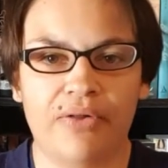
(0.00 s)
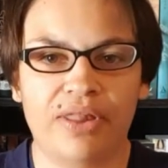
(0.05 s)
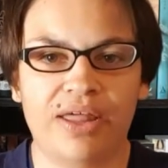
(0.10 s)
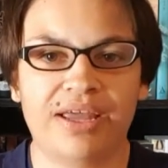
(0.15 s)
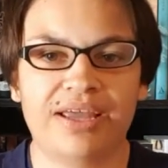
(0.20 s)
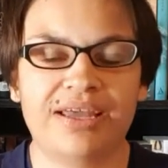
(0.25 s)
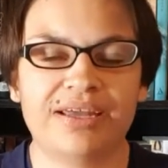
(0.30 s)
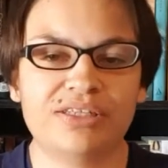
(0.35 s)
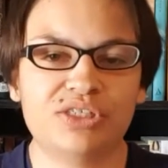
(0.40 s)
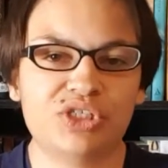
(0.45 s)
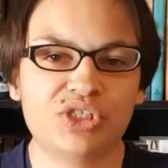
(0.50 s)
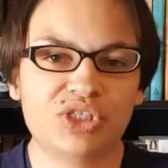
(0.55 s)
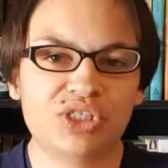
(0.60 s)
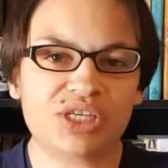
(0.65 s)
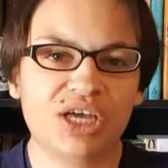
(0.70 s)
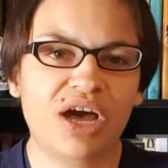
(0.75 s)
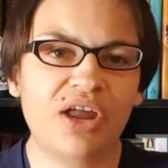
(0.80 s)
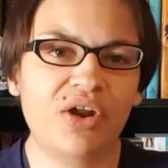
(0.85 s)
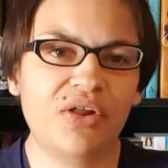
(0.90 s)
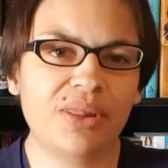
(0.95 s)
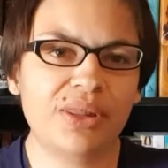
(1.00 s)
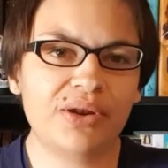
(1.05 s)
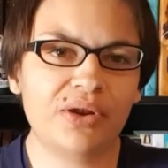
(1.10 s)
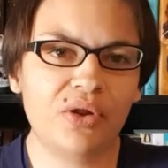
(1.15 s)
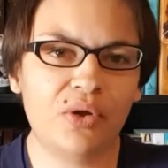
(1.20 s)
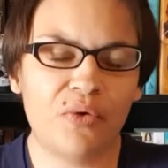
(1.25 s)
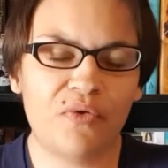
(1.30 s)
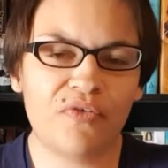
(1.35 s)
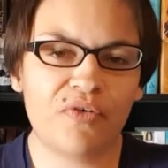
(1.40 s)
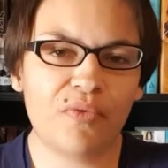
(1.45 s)
Like it just got a
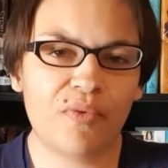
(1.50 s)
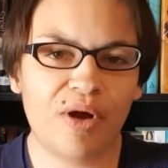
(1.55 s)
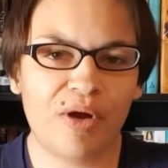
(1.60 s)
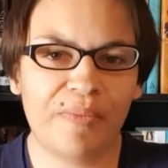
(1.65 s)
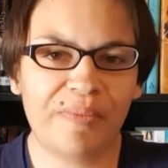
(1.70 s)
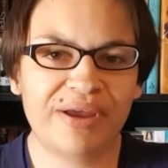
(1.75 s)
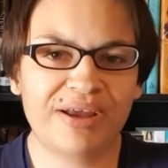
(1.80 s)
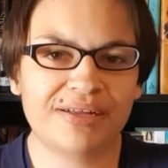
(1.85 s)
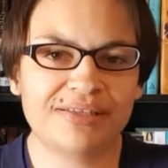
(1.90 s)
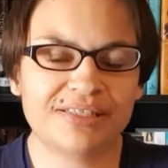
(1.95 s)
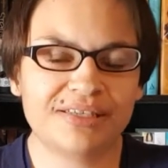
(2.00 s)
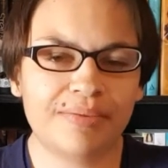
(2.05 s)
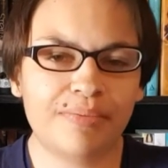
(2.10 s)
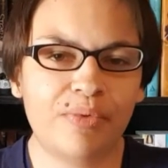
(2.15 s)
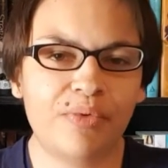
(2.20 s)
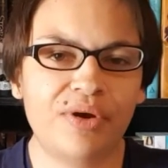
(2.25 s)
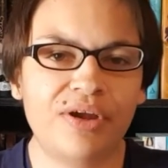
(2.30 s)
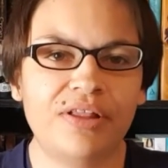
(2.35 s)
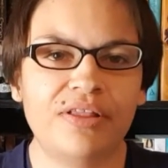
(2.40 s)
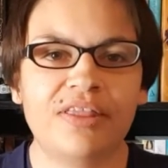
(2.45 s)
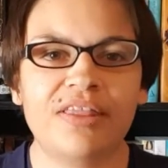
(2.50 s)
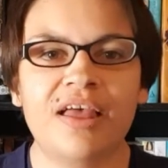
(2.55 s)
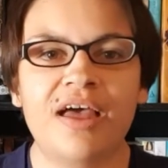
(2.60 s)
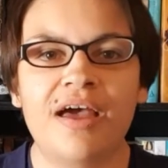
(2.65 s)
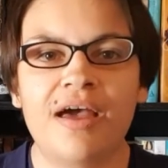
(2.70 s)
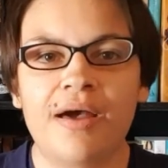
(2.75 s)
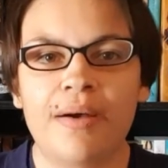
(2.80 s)
little overwhelming at some points,